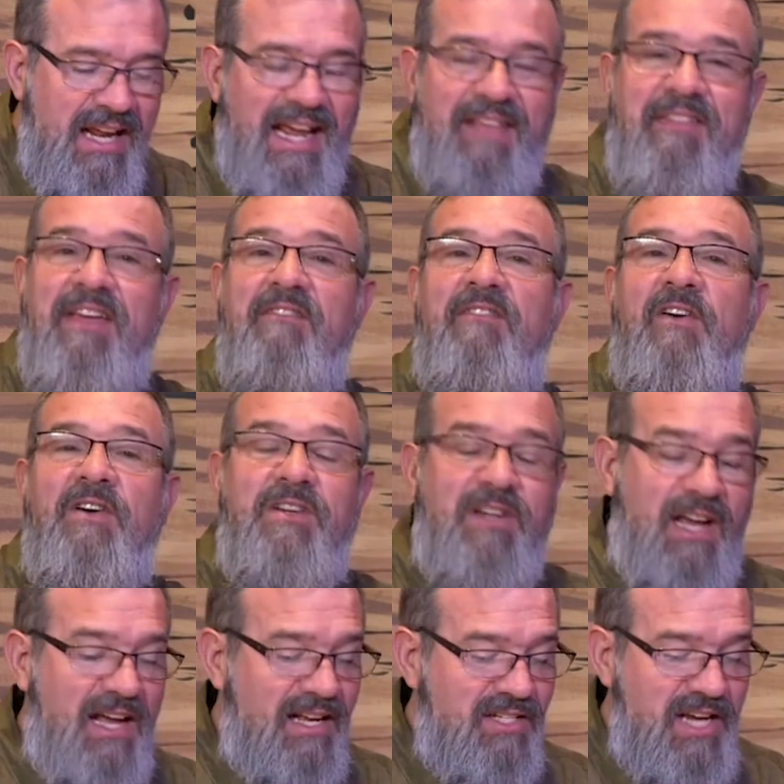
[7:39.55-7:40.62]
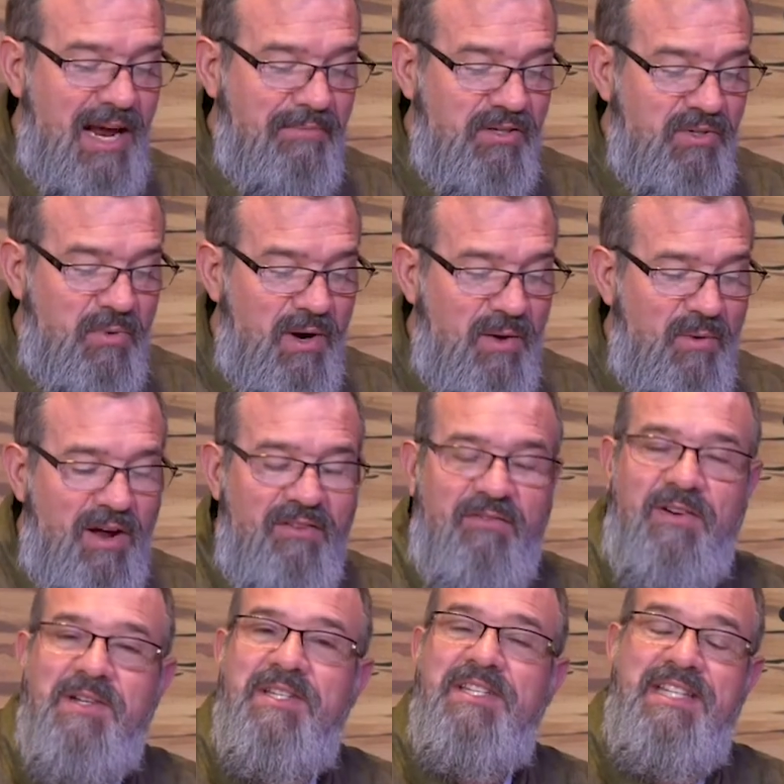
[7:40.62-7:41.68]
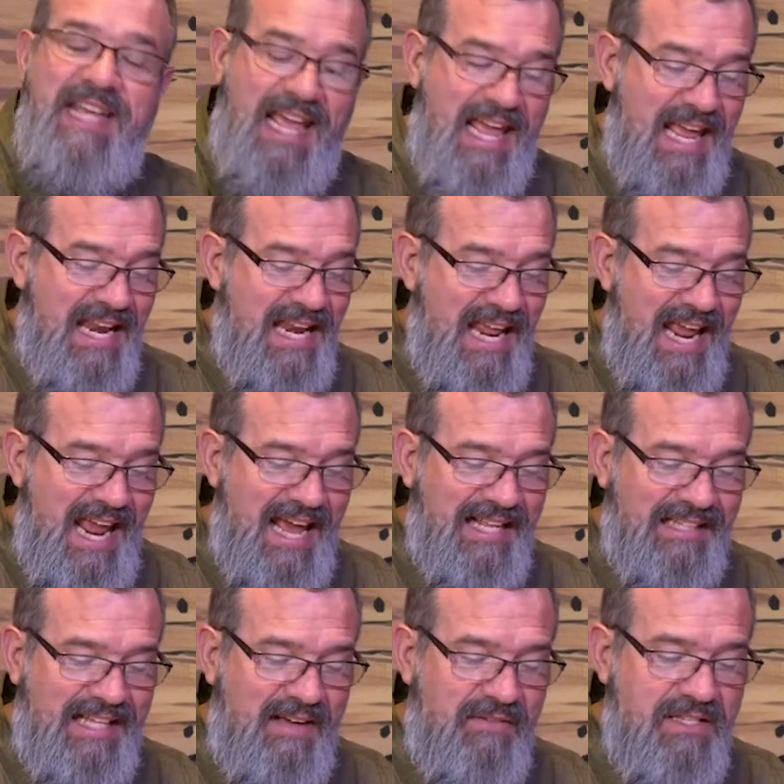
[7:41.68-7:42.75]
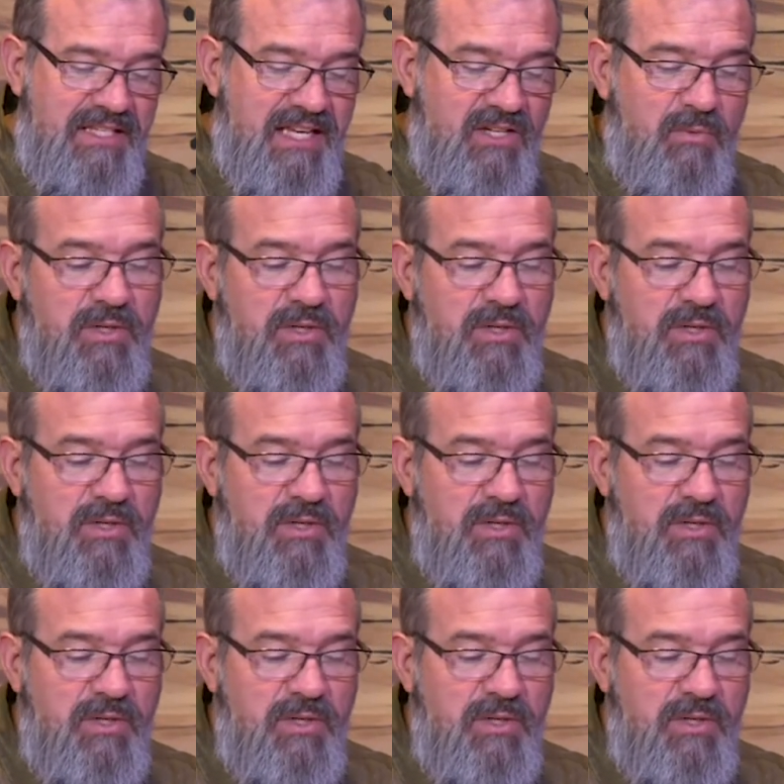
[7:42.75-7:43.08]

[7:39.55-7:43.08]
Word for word: And then verse, uh, chapter 21, verse 10 and 11 says,